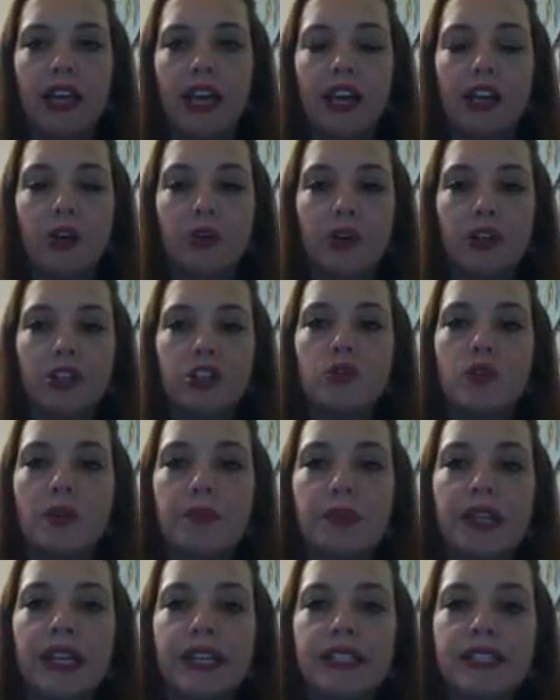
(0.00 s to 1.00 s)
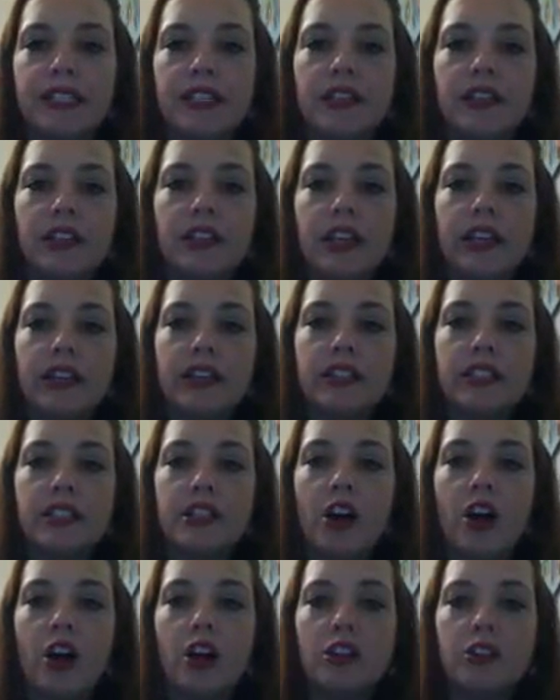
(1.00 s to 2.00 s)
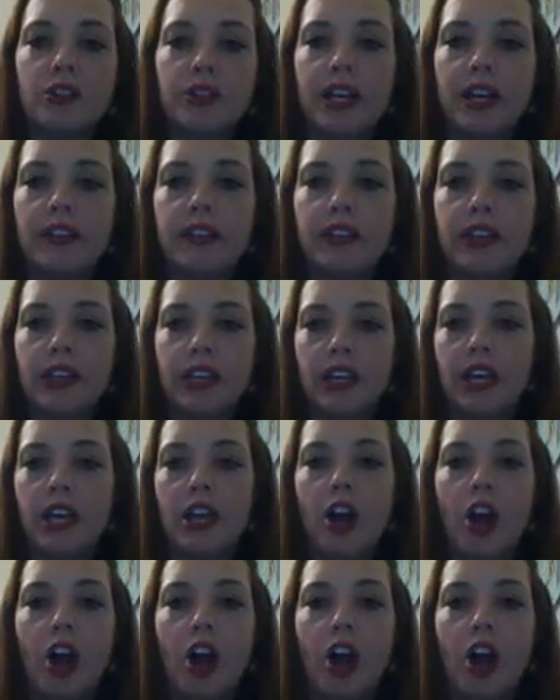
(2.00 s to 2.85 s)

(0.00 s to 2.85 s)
And in order to replace it, it is an all or nothing.